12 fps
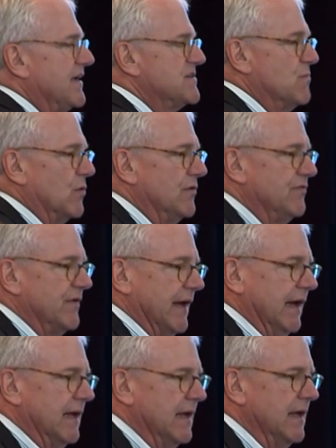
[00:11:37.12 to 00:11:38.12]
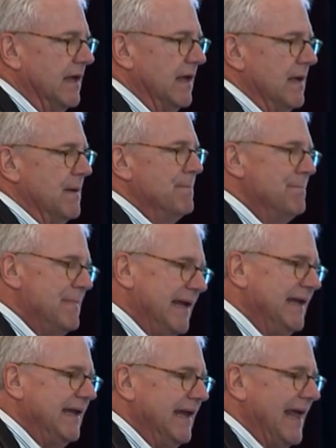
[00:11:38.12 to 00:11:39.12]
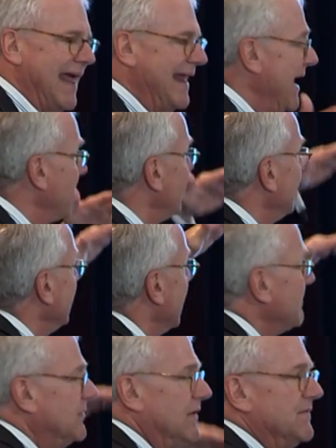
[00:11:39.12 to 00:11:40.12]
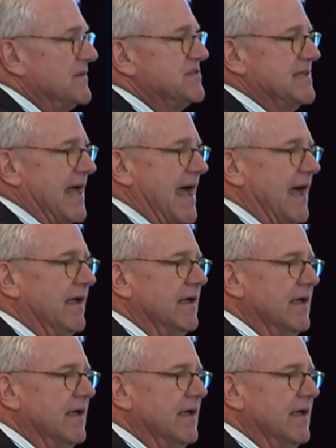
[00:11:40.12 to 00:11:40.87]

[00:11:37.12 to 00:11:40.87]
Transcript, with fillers: is morphing, meaning at every level of the stack,